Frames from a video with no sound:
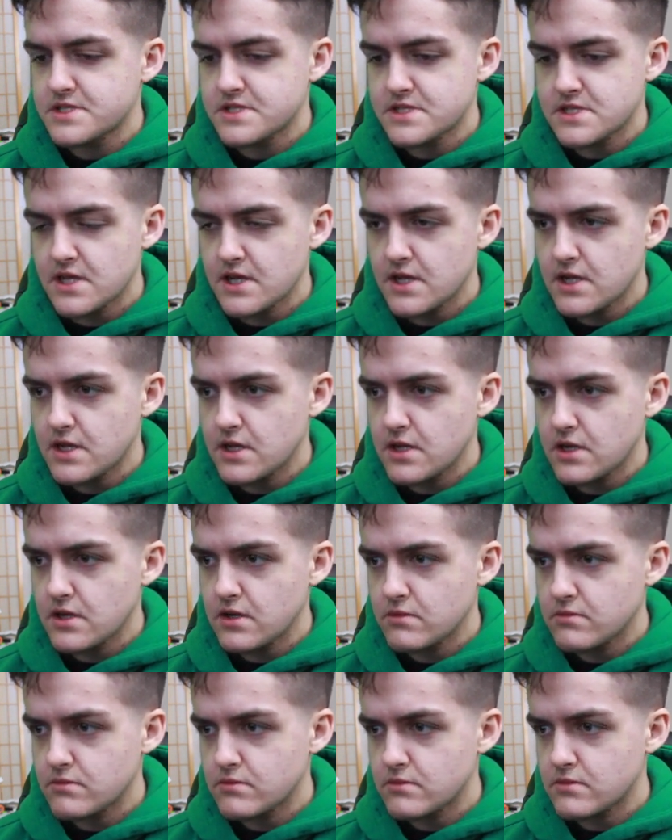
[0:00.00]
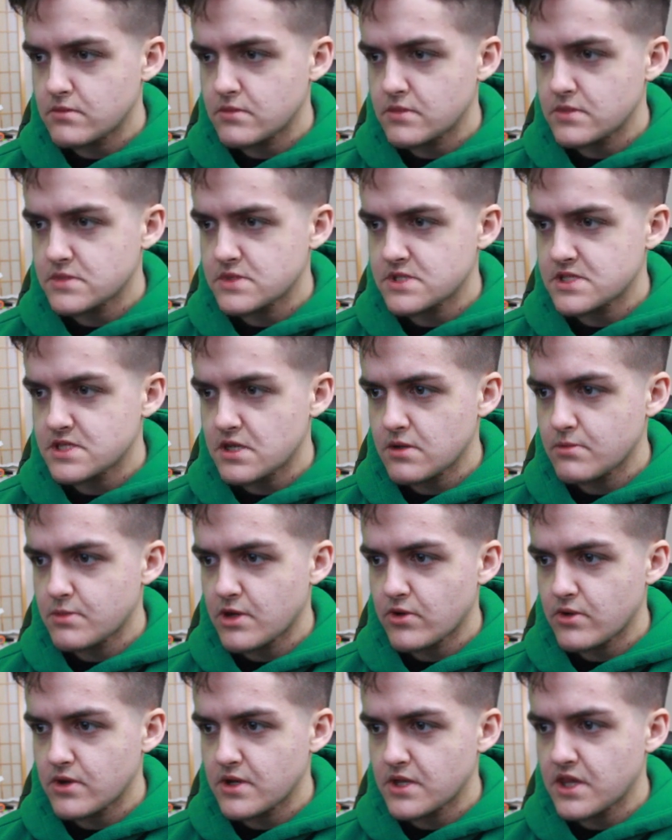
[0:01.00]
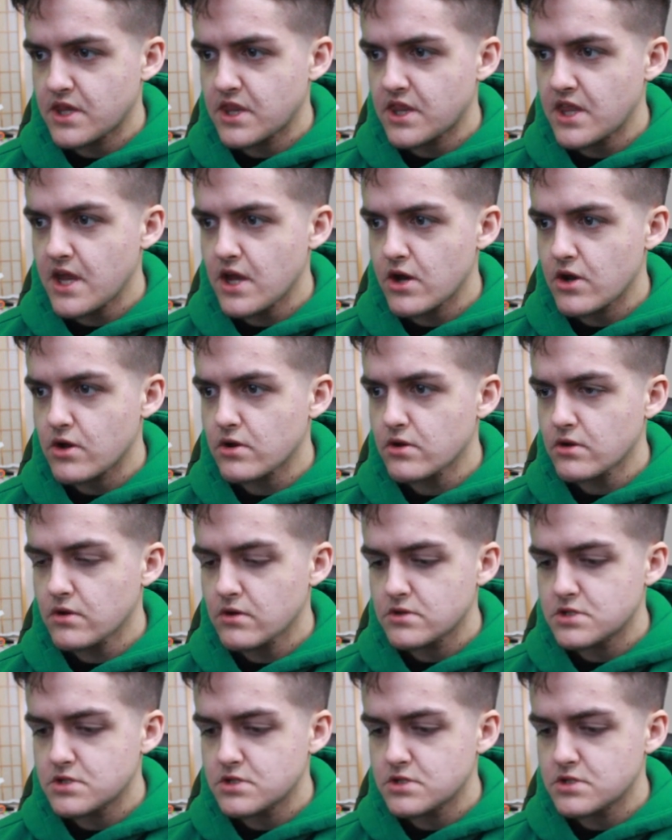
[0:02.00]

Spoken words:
say about there,